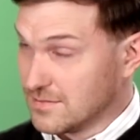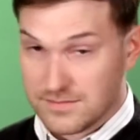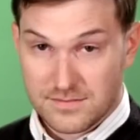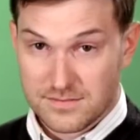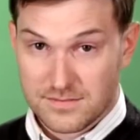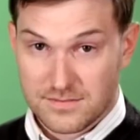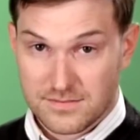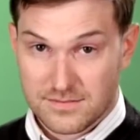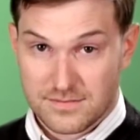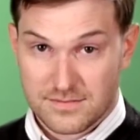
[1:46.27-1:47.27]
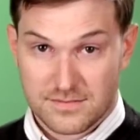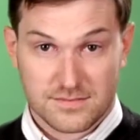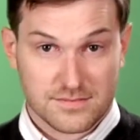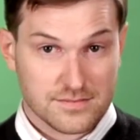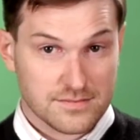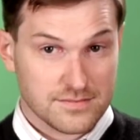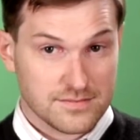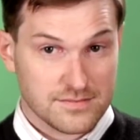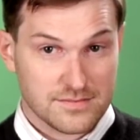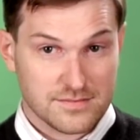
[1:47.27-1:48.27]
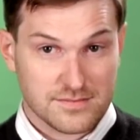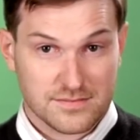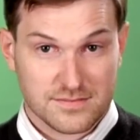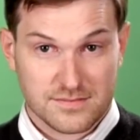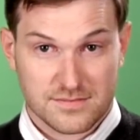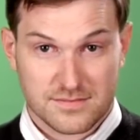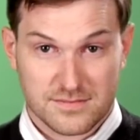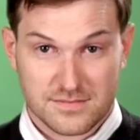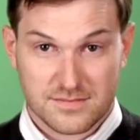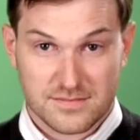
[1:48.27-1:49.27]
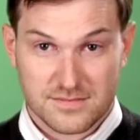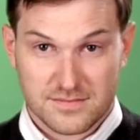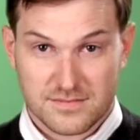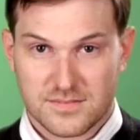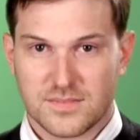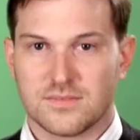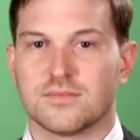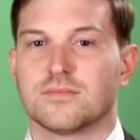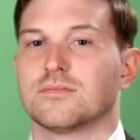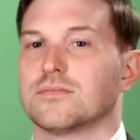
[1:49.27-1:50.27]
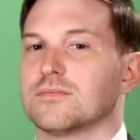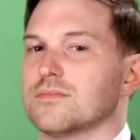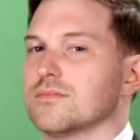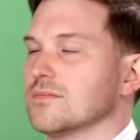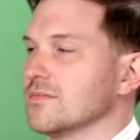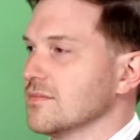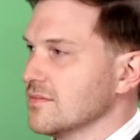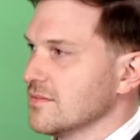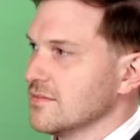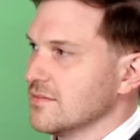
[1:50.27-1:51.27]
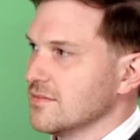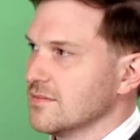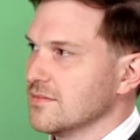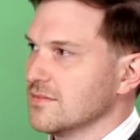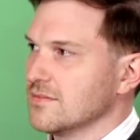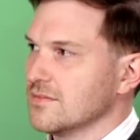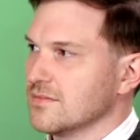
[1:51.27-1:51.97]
[no speech]